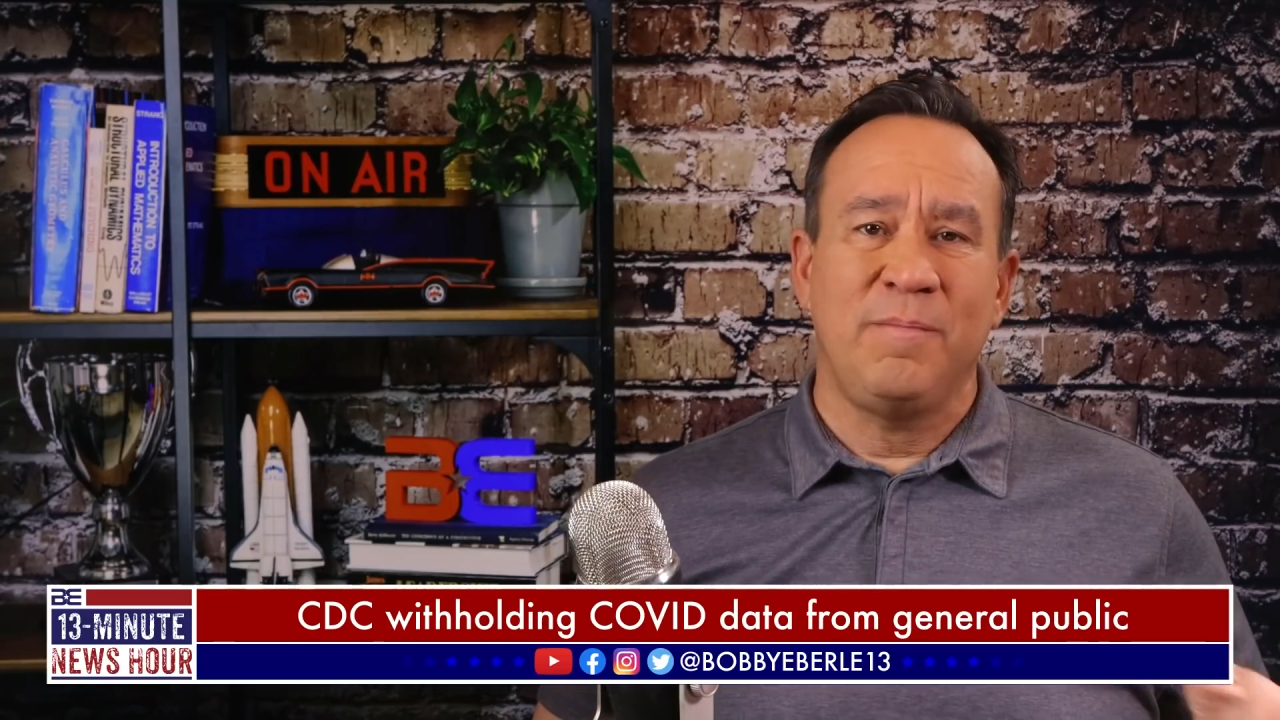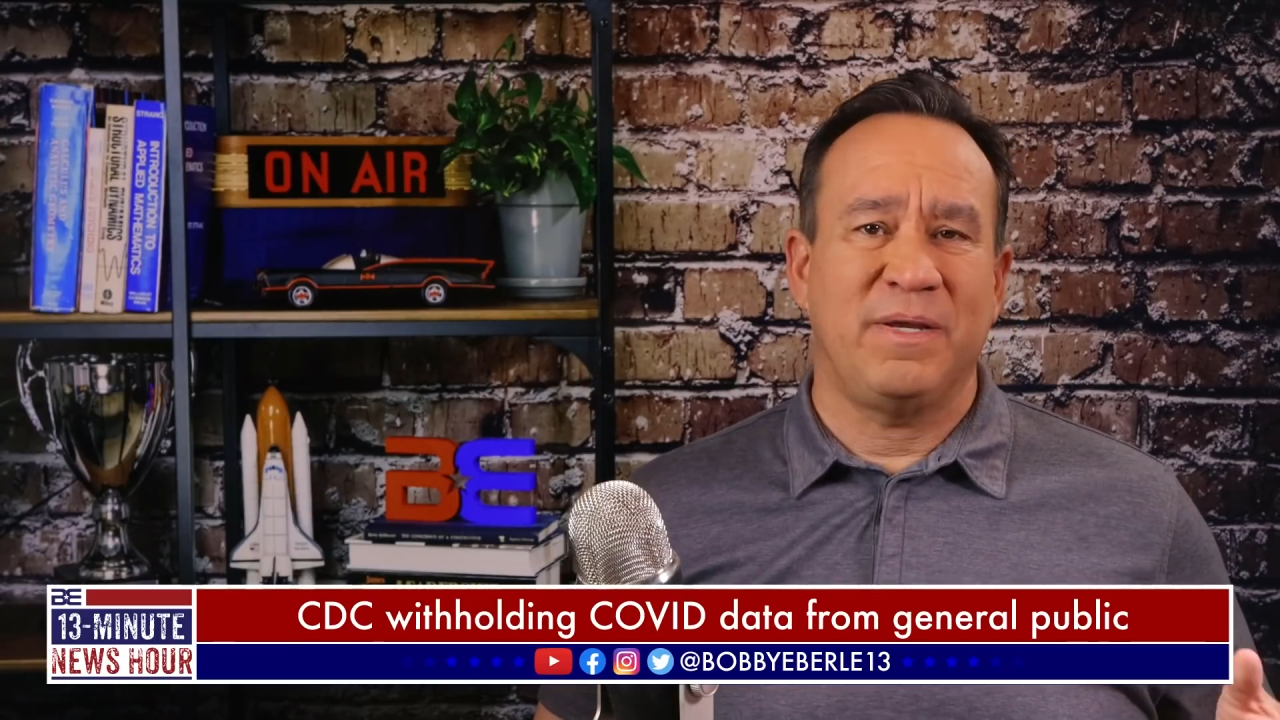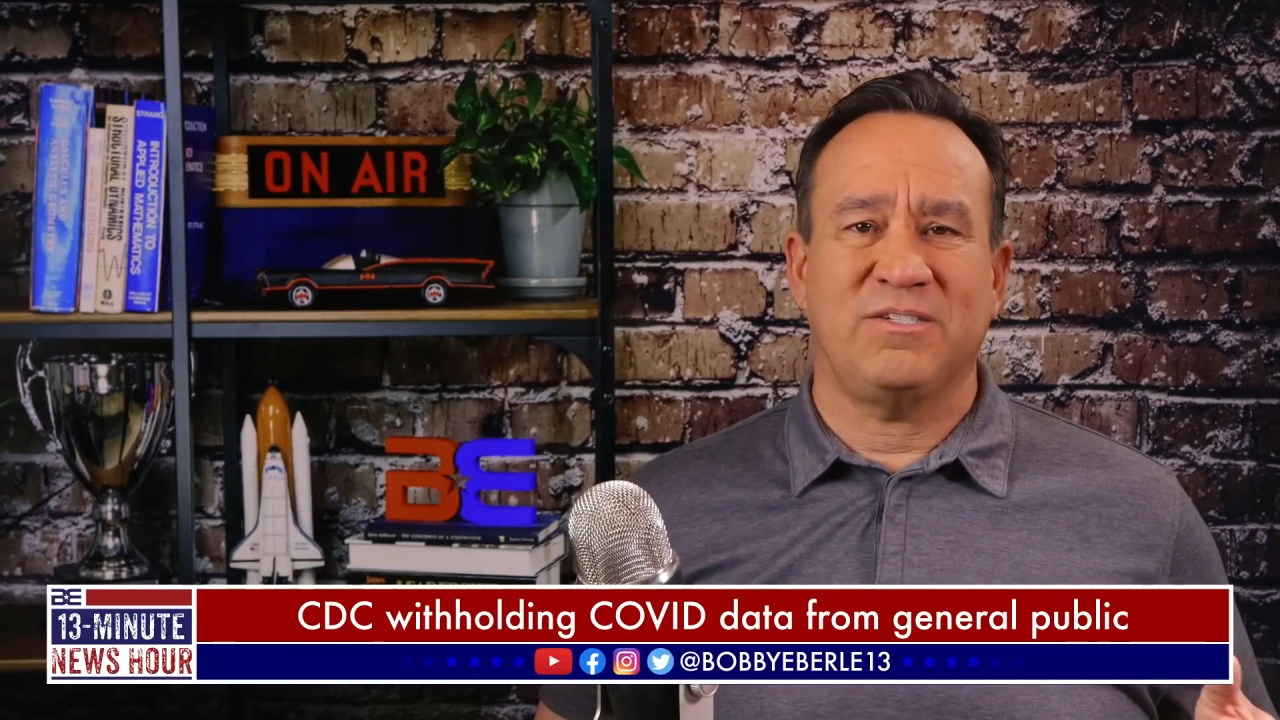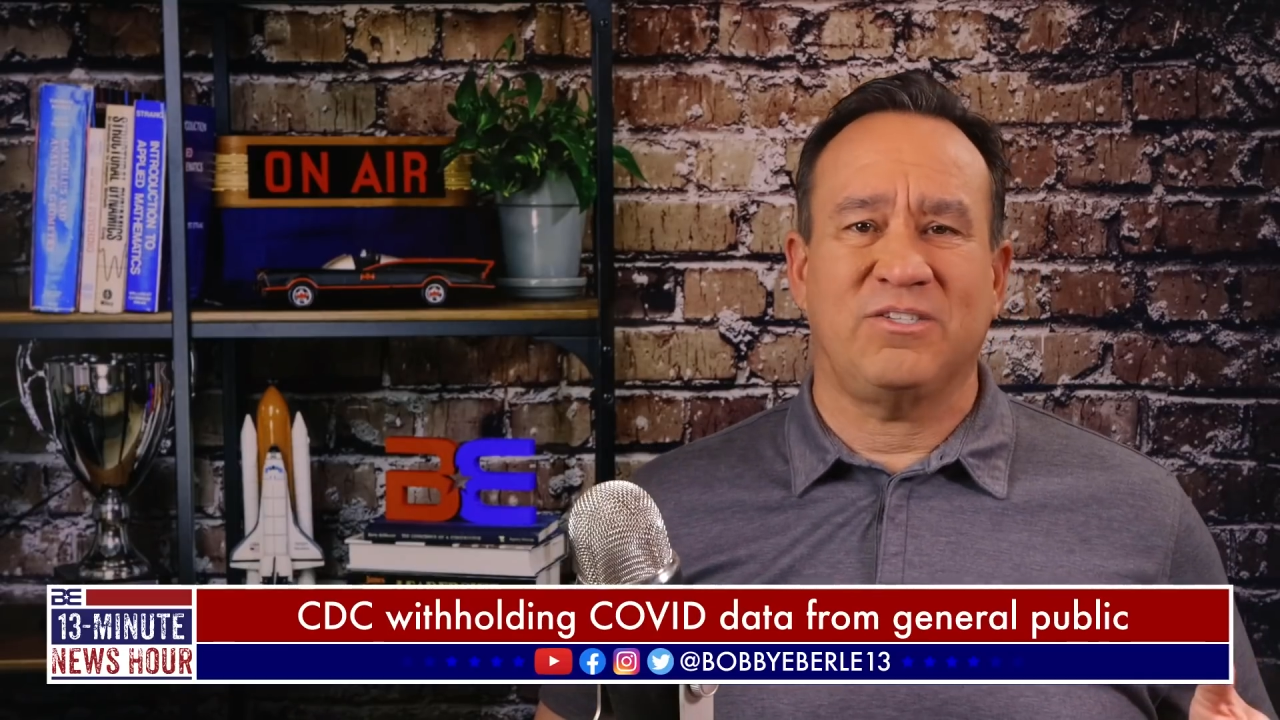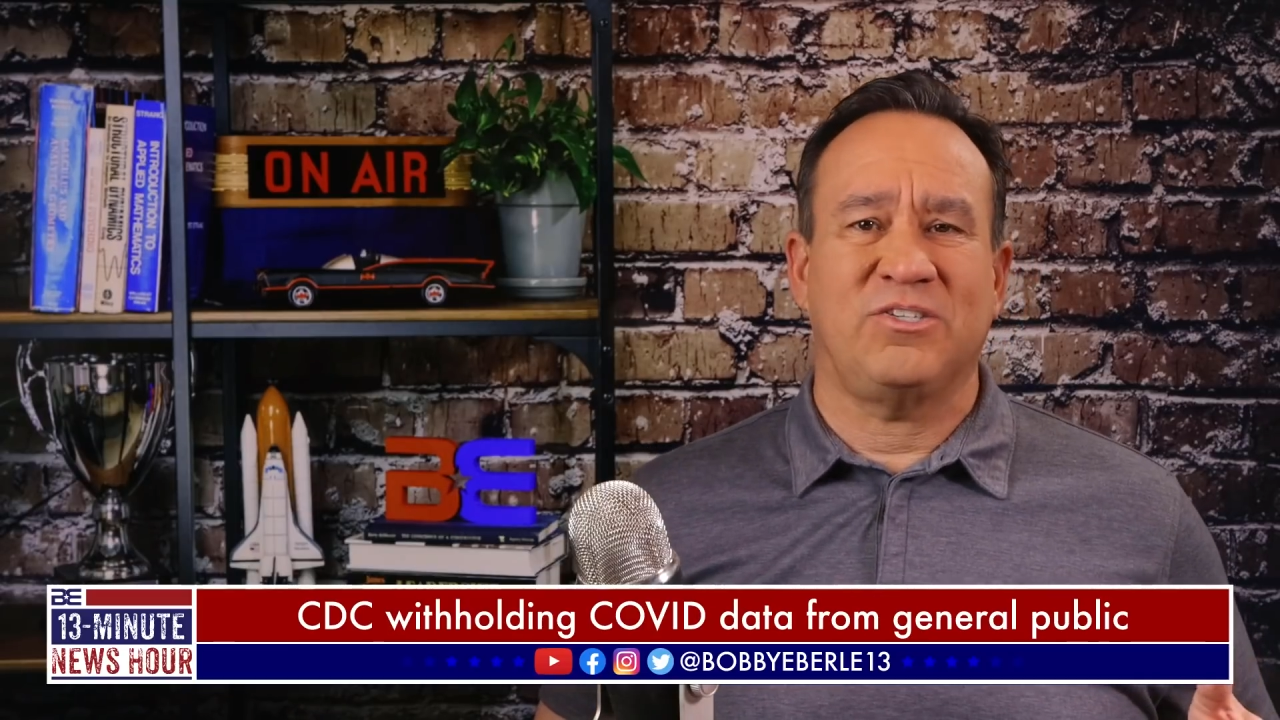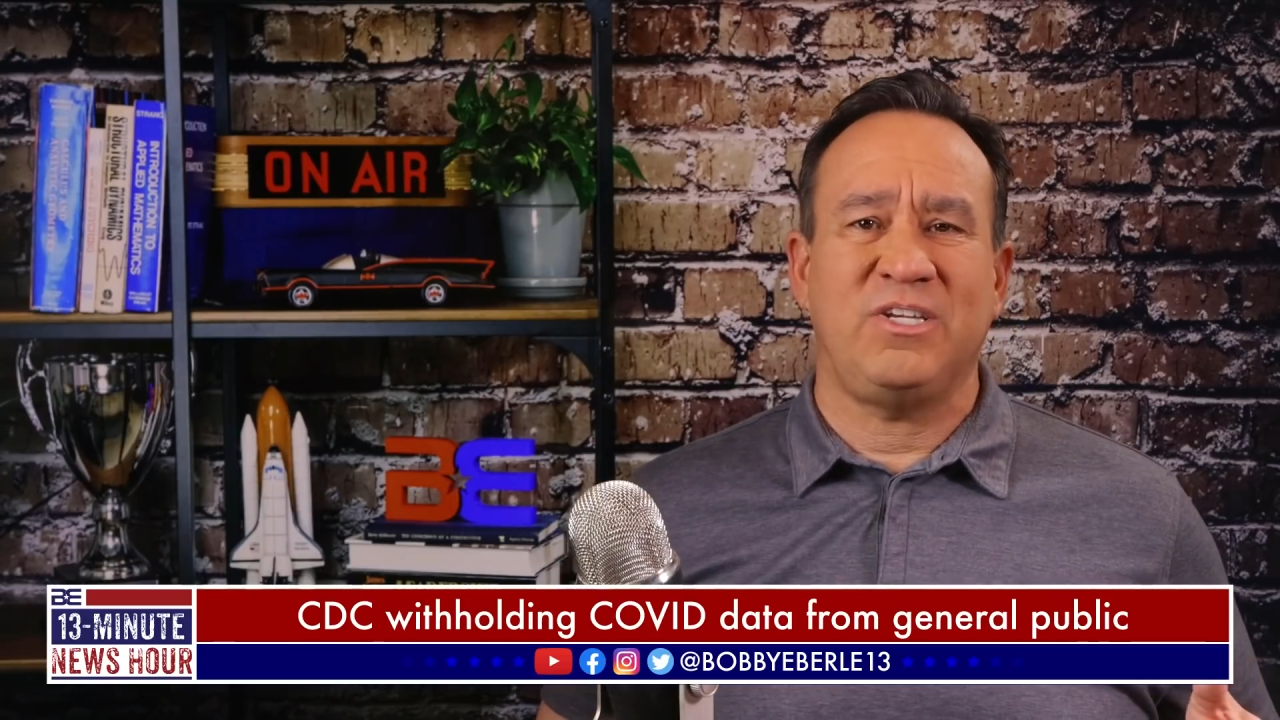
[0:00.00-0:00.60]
because the